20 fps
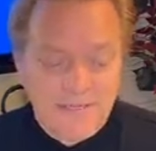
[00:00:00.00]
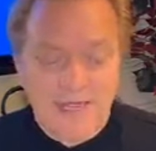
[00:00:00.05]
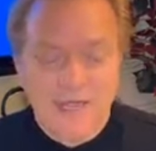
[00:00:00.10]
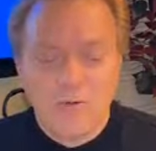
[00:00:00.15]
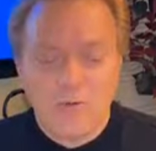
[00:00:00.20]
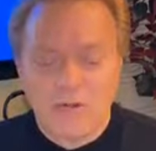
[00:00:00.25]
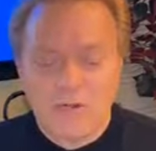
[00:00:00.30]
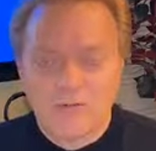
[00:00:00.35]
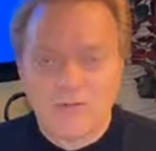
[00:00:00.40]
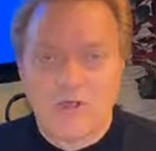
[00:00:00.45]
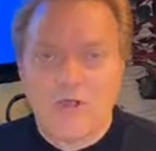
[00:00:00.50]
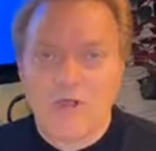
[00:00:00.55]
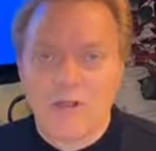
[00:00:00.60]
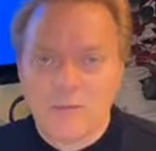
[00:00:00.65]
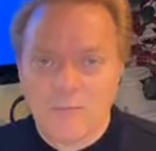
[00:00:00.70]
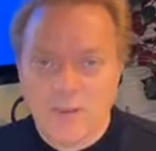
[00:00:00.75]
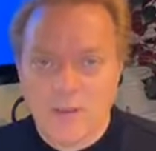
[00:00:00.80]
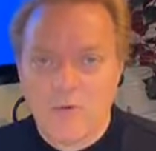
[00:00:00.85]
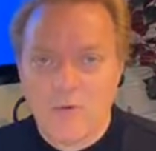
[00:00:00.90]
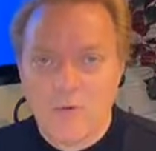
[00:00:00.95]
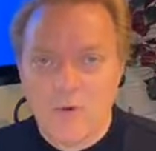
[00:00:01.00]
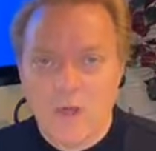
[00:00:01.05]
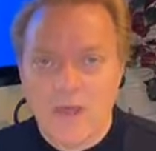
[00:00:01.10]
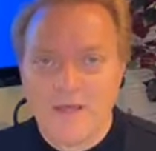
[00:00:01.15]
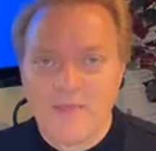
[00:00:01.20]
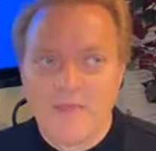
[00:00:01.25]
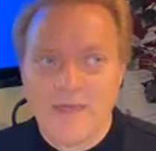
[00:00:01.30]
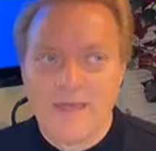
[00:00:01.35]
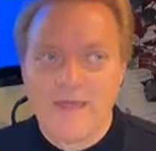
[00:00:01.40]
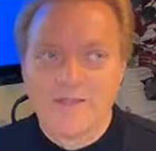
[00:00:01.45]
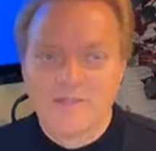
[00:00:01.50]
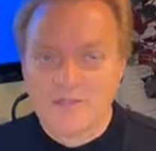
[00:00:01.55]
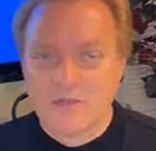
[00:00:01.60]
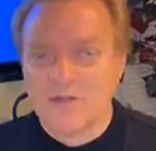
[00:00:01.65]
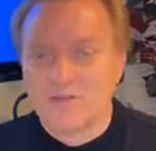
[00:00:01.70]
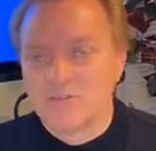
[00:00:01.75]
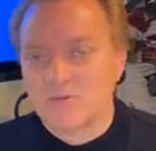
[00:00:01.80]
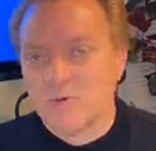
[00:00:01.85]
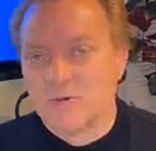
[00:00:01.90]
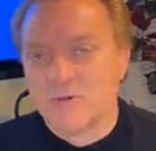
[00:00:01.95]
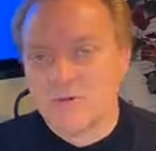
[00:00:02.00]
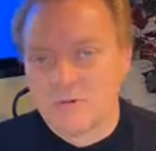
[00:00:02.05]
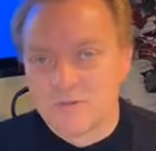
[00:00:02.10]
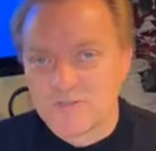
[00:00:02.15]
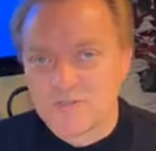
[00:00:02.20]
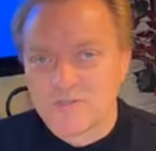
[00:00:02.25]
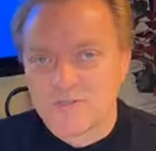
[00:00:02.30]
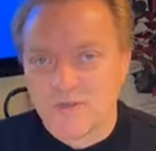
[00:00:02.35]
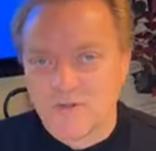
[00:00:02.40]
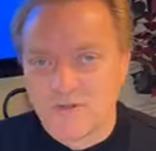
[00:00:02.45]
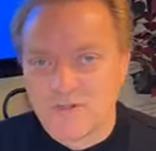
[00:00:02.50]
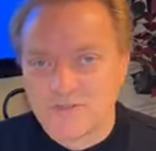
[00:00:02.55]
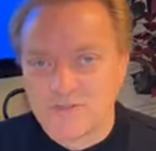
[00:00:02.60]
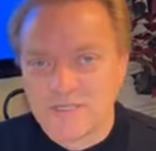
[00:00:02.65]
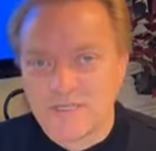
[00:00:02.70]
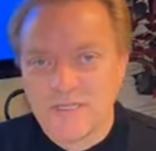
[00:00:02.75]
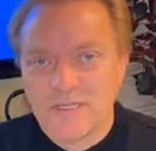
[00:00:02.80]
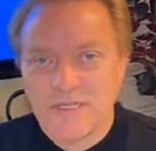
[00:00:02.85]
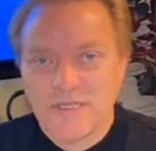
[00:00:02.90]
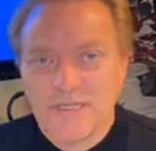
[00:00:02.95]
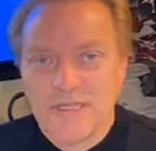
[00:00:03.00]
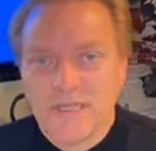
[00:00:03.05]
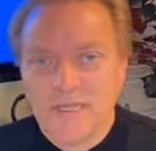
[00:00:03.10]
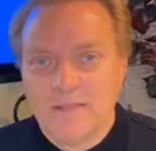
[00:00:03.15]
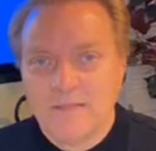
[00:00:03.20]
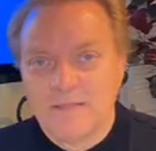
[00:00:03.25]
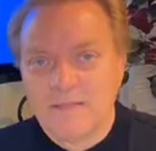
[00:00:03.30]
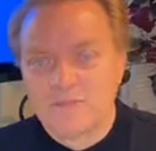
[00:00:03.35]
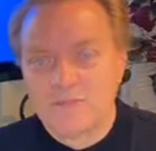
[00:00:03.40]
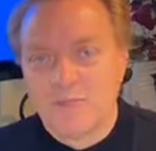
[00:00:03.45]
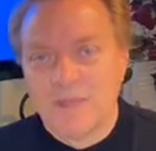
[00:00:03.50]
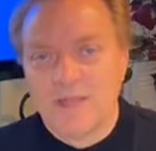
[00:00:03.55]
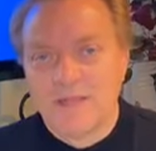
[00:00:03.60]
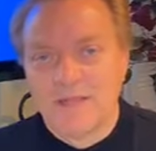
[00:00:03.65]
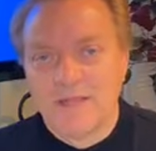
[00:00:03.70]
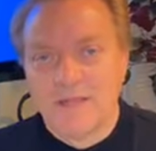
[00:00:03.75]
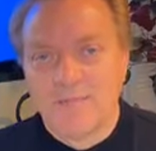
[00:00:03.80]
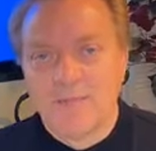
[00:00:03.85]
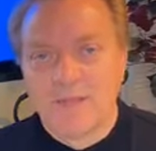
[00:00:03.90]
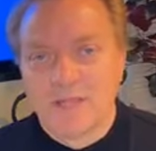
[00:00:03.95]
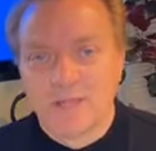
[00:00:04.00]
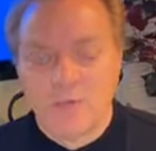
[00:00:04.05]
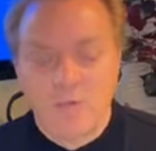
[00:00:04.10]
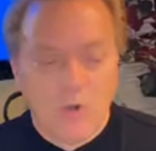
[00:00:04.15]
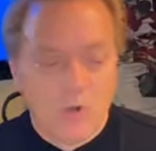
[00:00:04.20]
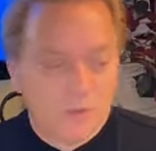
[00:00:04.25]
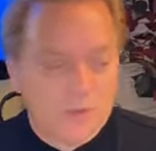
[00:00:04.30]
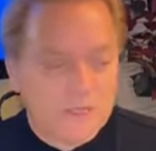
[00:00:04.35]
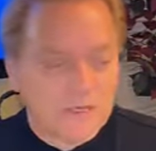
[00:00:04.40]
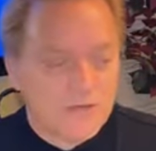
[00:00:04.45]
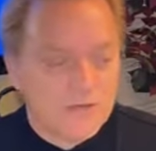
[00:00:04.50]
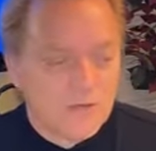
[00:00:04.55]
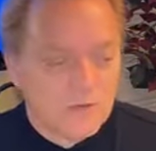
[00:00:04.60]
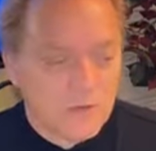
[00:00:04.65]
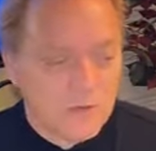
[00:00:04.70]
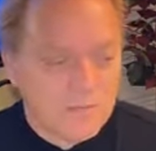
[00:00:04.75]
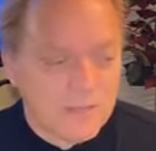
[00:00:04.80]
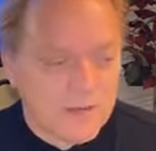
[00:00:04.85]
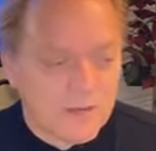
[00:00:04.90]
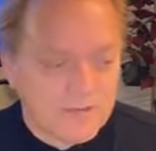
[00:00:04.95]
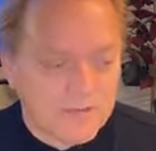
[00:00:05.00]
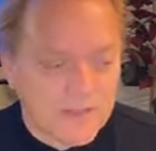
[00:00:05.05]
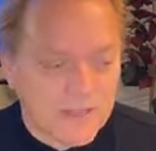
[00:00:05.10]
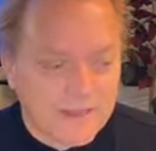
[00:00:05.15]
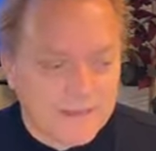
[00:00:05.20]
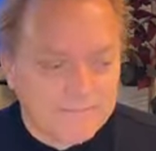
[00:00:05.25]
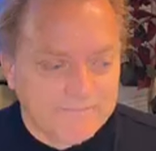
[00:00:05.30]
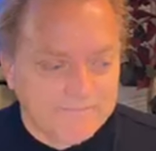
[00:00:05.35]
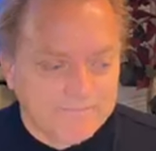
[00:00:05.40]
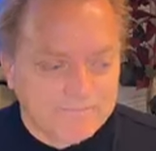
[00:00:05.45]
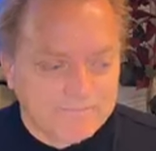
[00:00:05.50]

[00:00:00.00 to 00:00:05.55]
want to talk about why that is also under assault in this pandemic and what we can do about that.